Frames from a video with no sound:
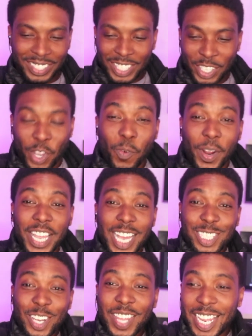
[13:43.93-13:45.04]
Where well, yeah, I
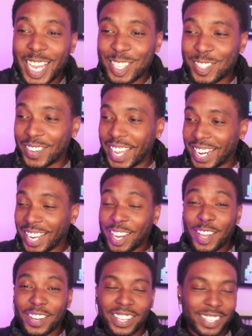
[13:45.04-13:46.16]
saw that yesterday, and,
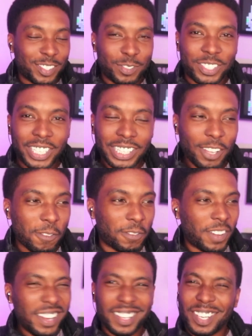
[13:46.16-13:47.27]
and shut the
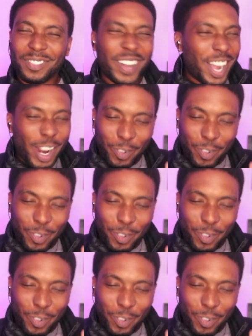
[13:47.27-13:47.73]
fuck up, Why,